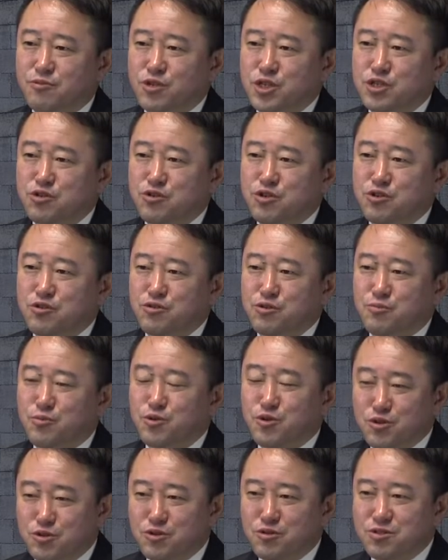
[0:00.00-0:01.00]
in autumn
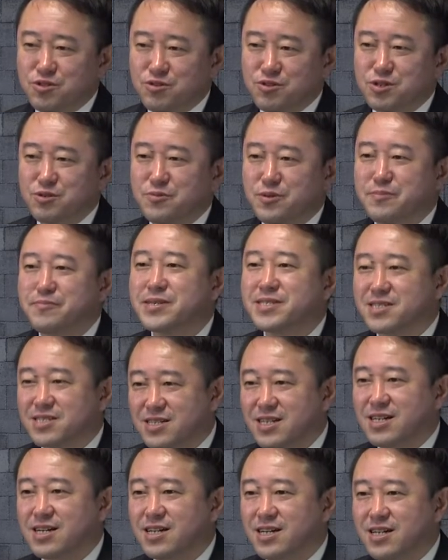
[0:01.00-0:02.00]
of
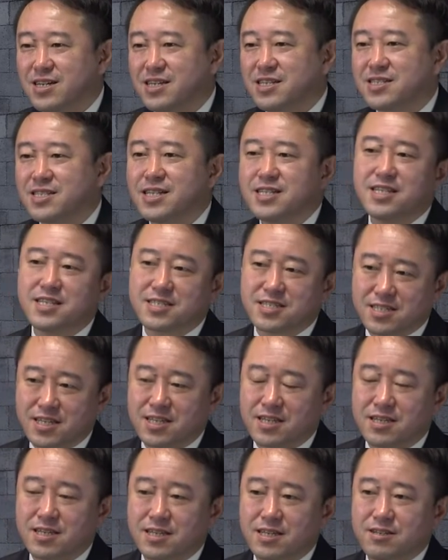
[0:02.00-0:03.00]
2021.
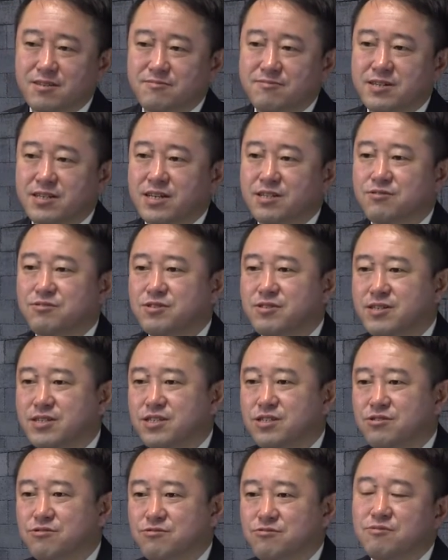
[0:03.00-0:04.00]
Our
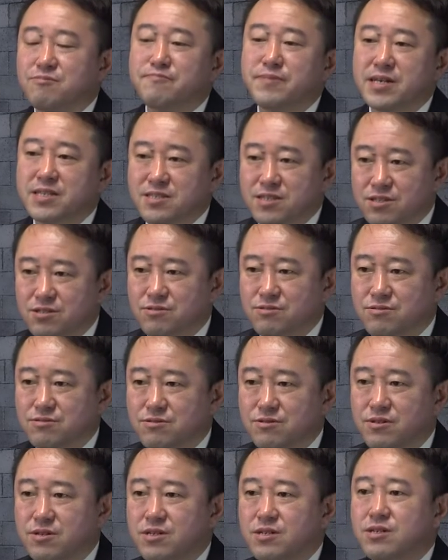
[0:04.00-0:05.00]
global Wi-Fi
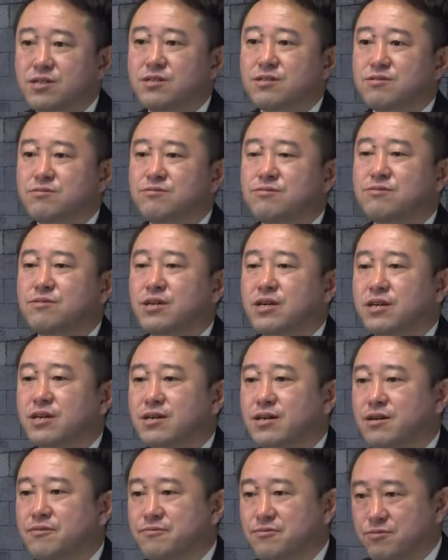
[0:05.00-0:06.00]
for Biz
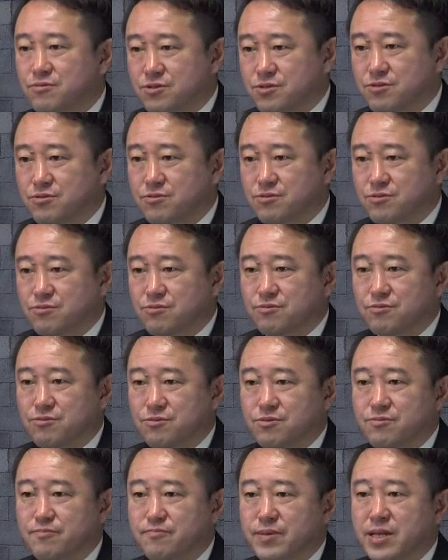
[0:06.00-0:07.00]
for our corporate
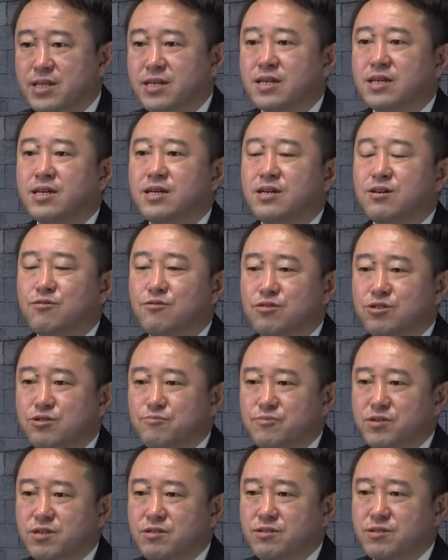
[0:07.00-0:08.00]
users is
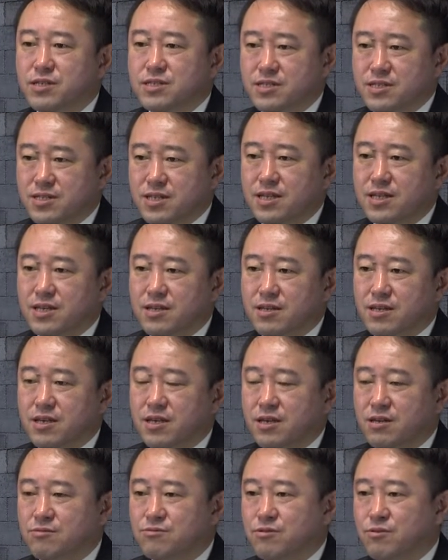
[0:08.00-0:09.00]
steadily acquiring
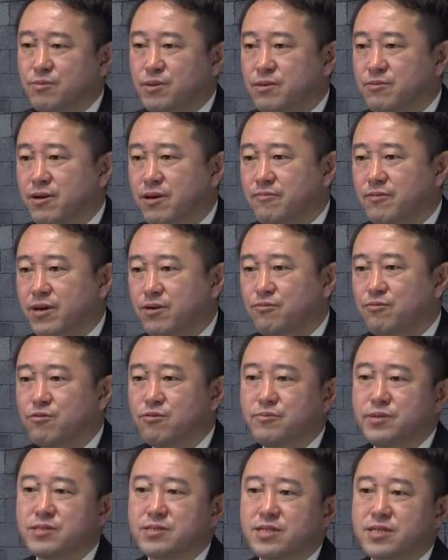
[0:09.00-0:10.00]
more customers,
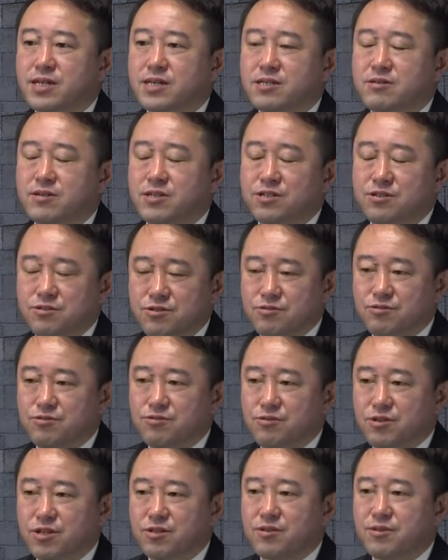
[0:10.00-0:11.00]
and we hope to
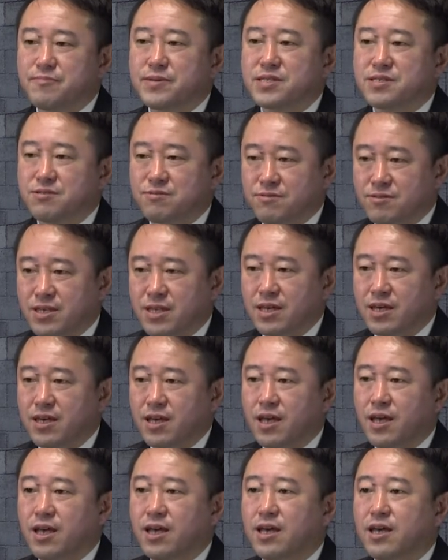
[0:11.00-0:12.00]
actively encourage
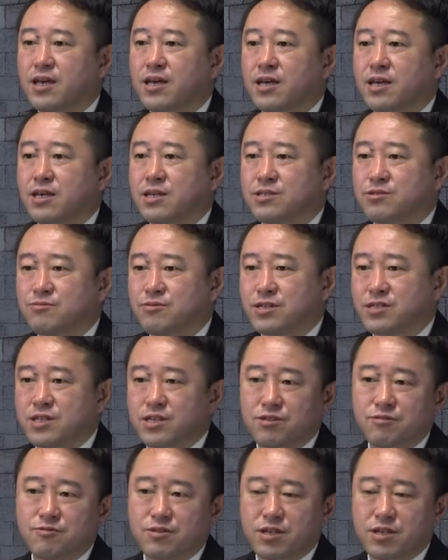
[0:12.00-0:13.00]
this business.